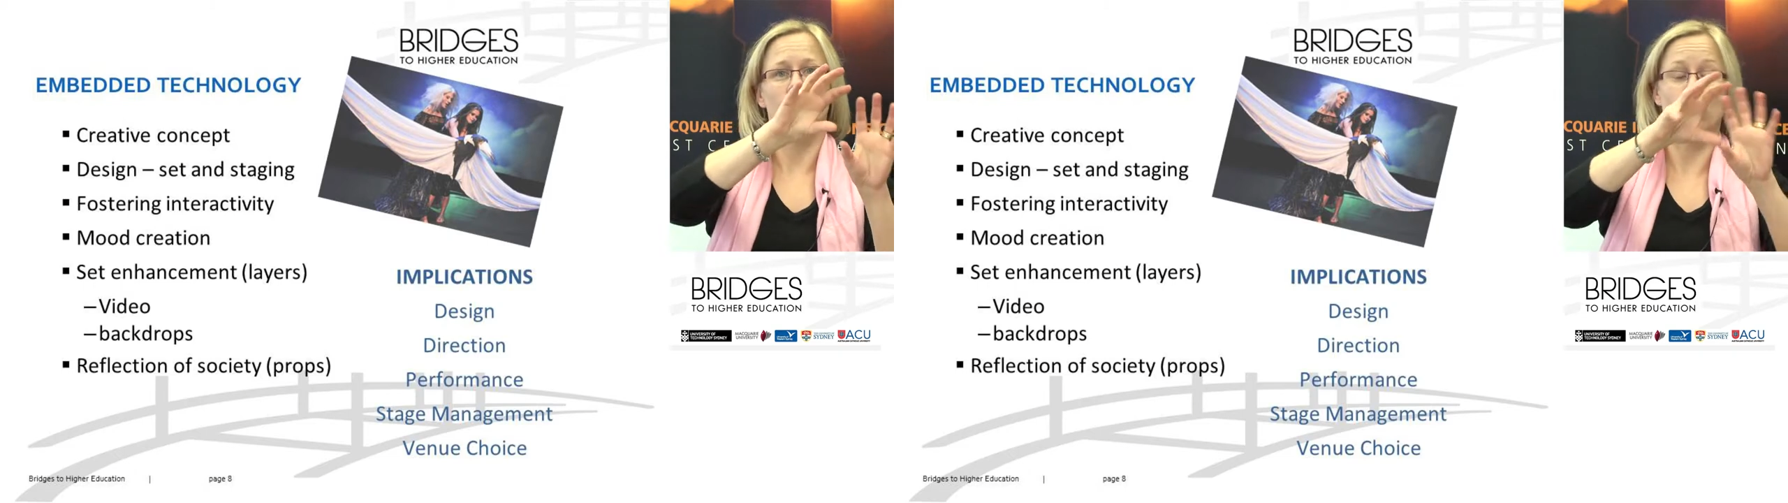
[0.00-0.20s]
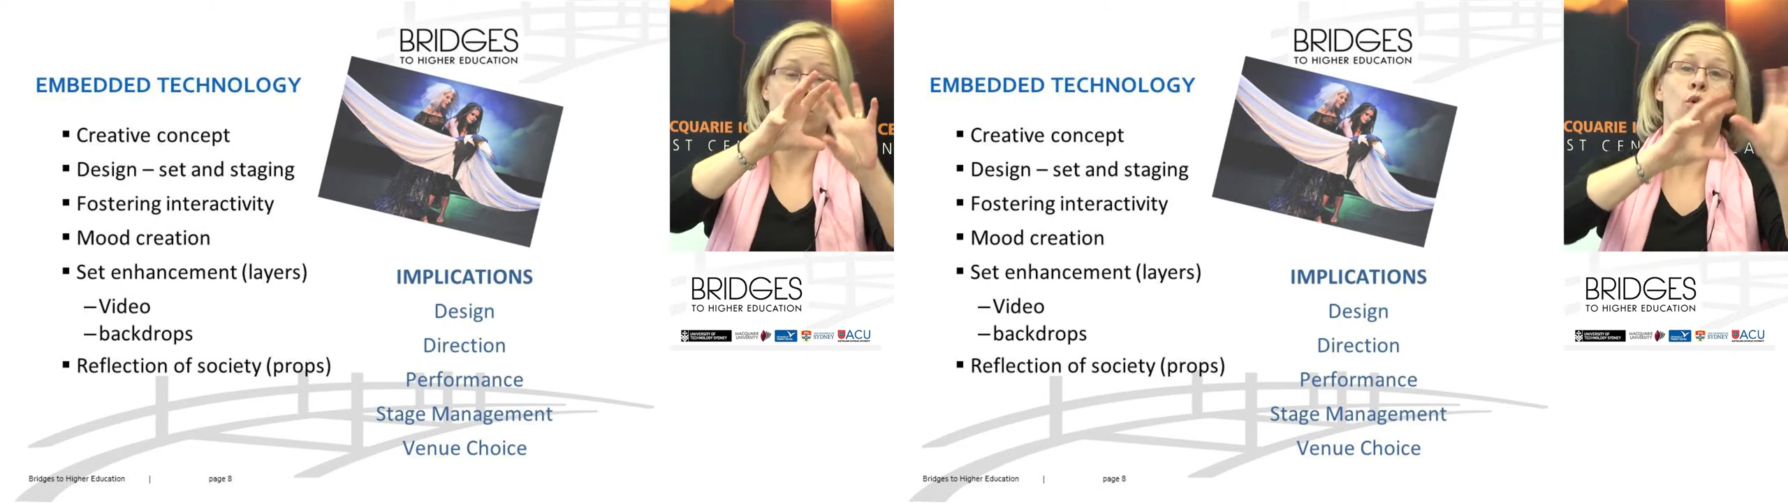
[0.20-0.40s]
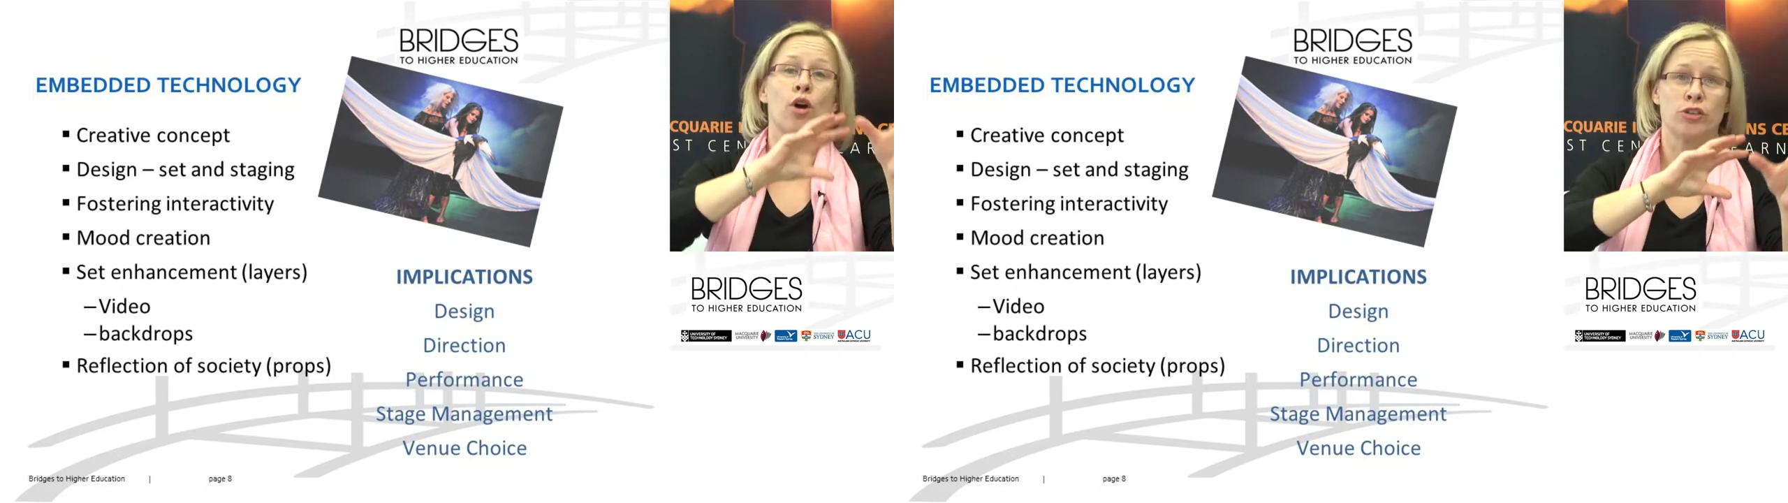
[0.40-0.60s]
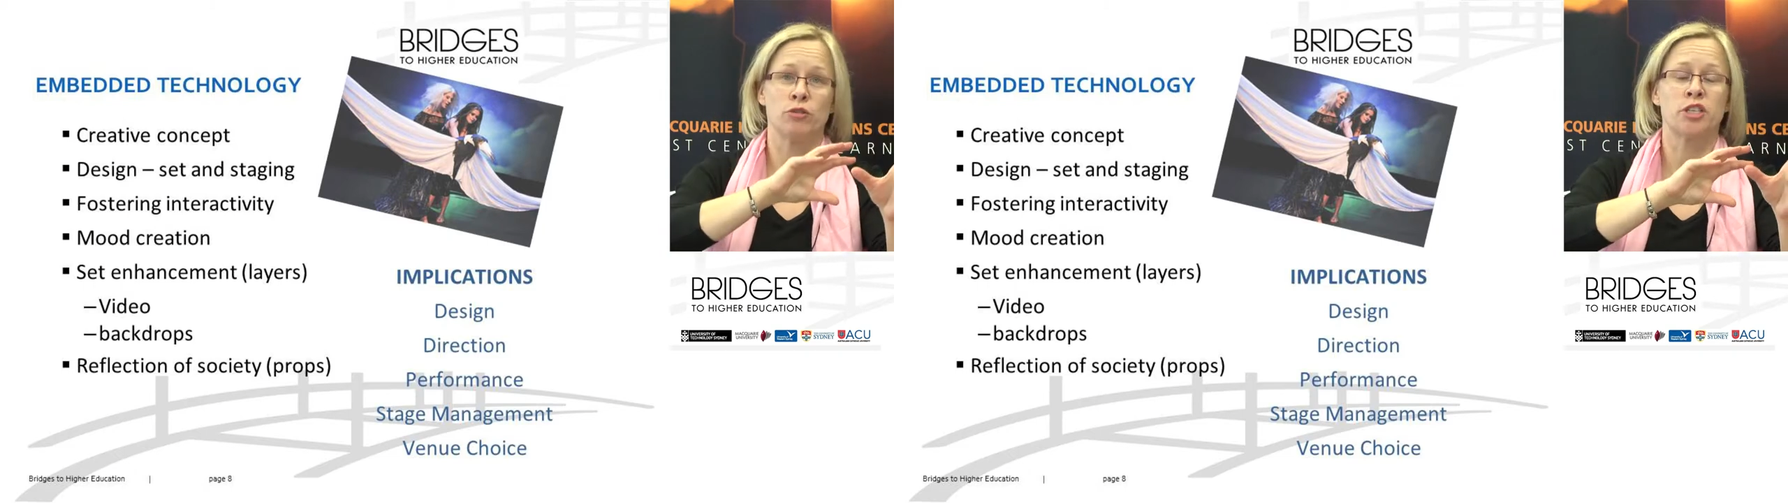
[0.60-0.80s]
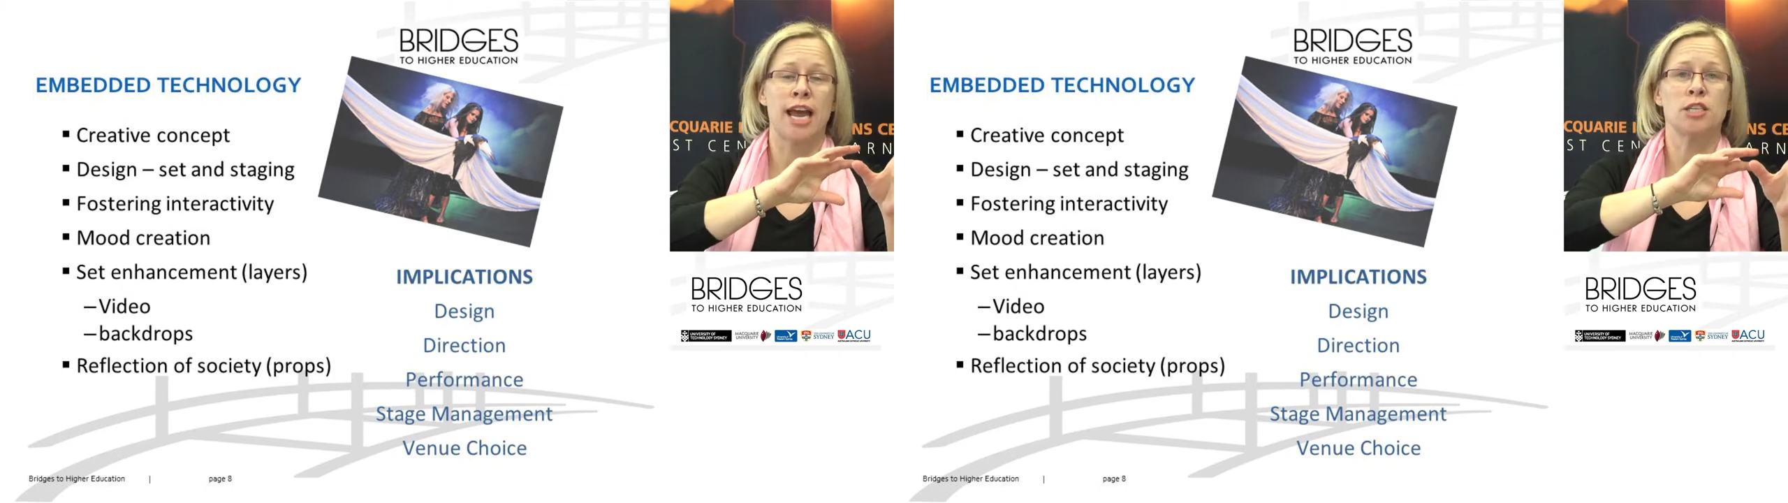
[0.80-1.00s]
well, works
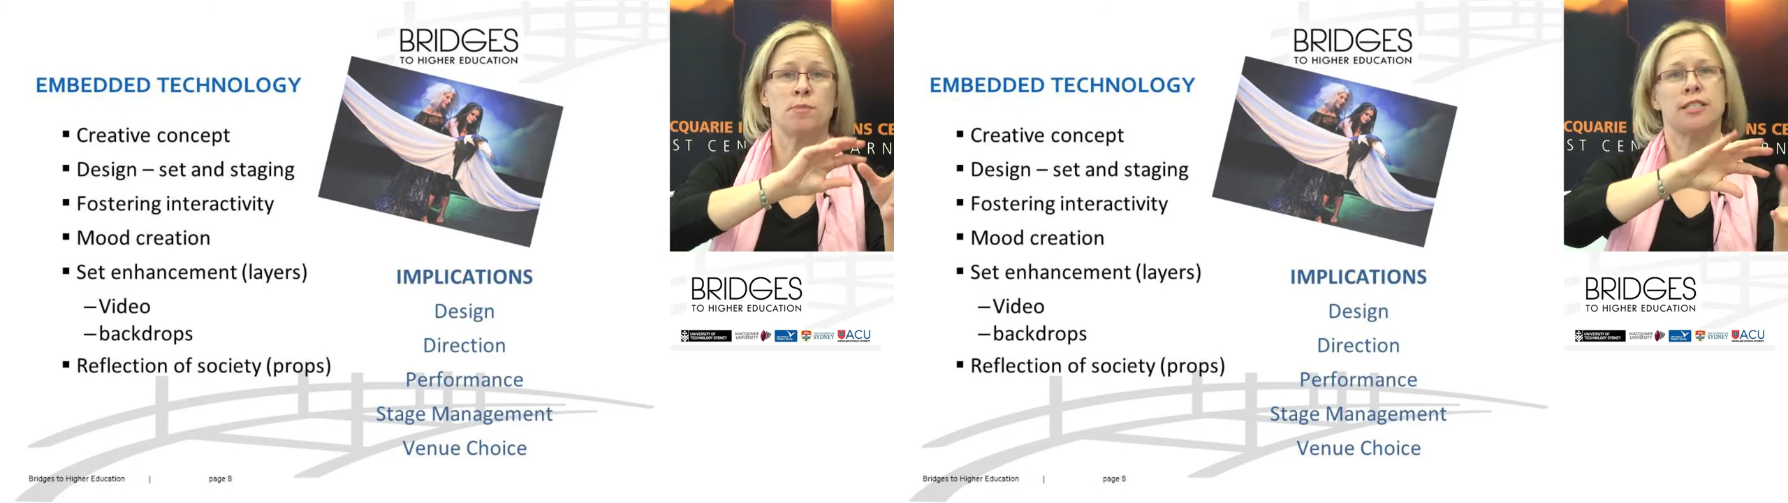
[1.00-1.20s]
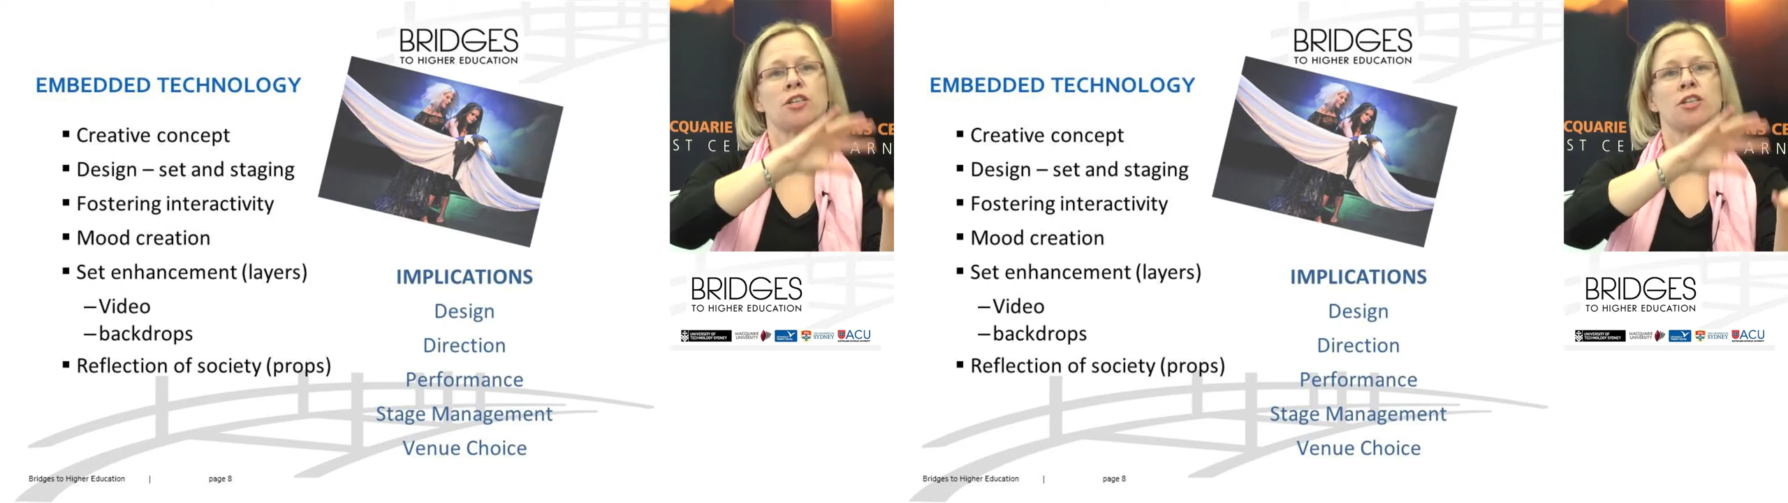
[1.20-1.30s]
from Shakespeare's